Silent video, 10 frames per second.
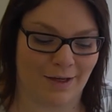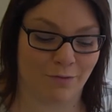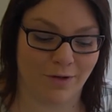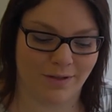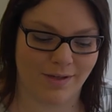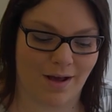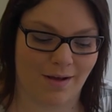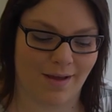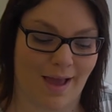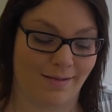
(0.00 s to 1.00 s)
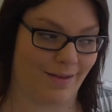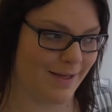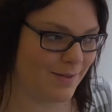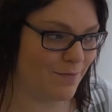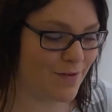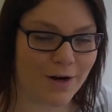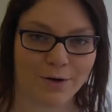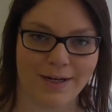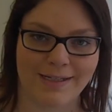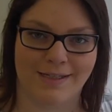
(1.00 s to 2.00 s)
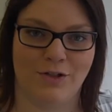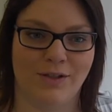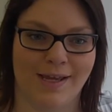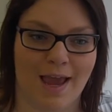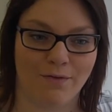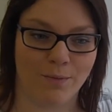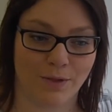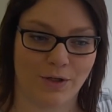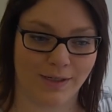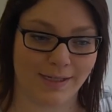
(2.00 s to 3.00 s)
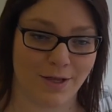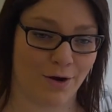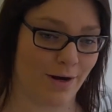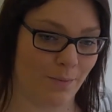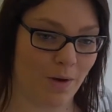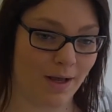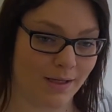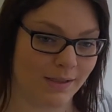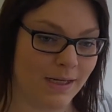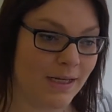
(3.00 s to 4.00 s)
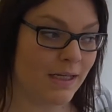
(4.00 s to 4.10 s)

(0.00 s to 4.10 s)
like real young, and like some veterans, and just like everyone tossed in there. And it was,